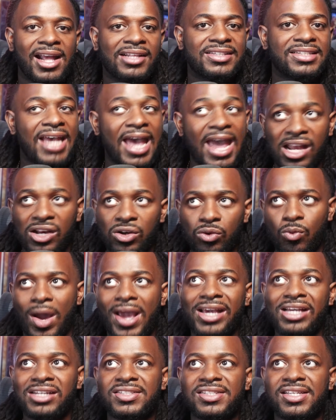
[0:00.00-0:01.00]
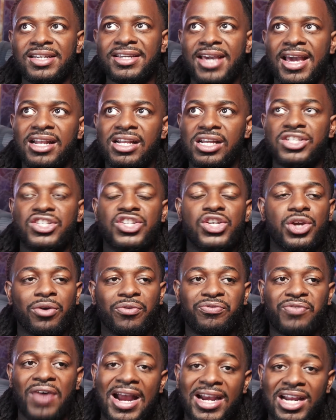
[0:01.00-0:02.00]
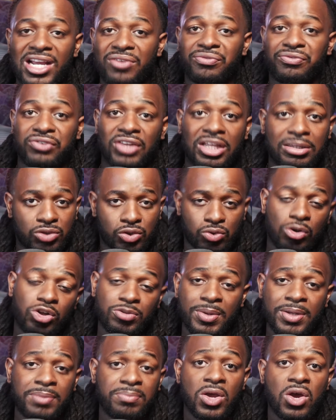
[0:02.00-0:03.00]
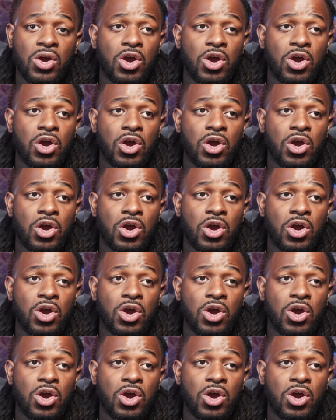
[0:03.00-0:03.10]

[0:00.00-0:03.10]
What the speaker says: 10 ways to get into your Fighting Flame Swordsman,